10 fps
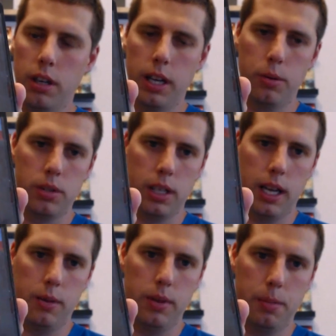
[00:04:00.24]
yeah, once
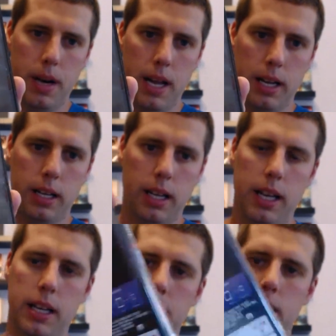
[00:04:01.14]
again with a black
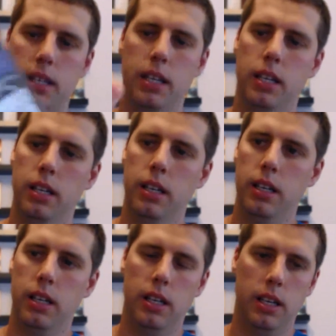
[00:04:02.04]
case
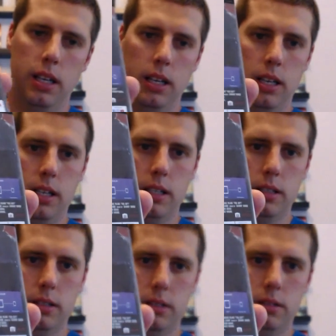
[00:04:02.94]
uh,
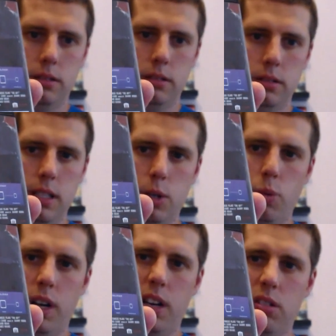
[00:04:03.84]
this
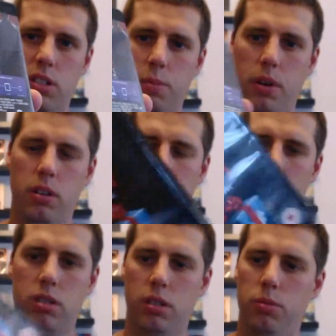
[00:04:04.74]
one I don't
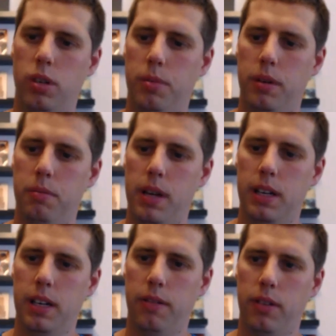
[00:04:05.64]
suppose it would have been made
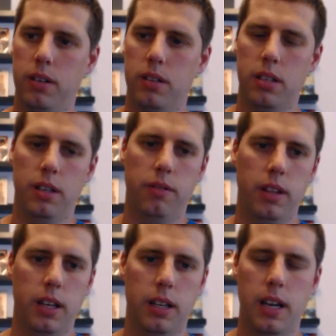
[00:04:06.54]
a difference if
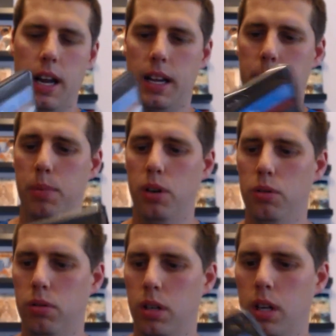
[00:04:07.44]
they had had it in
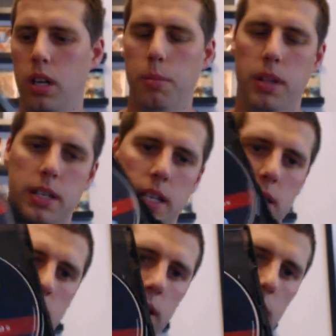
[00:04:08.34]
blue but the disc
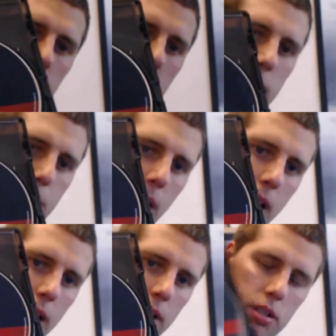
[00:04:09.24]
is
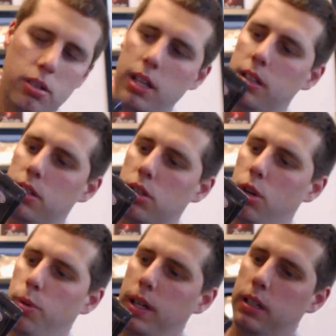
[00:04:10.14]
black so that does
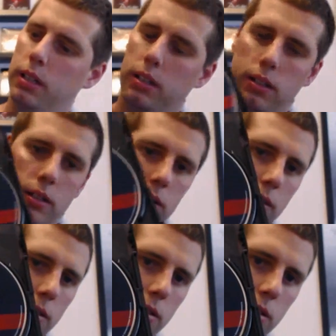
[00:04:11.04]
go well
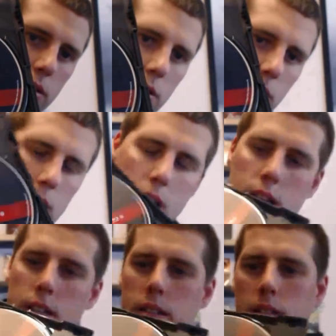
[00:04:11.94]
so yeah
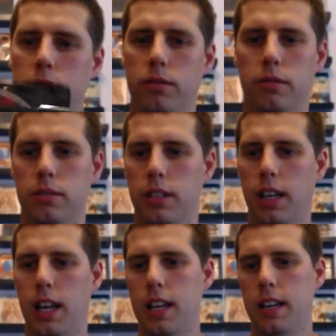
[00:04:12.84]

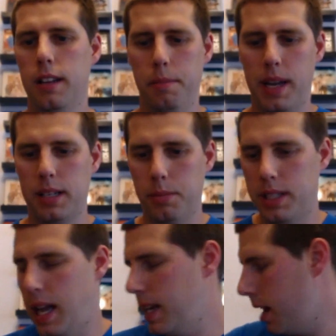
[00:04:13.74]
again, makes them
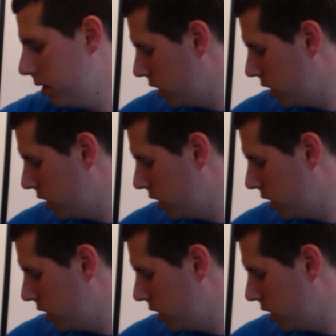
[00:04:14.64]
stand out on the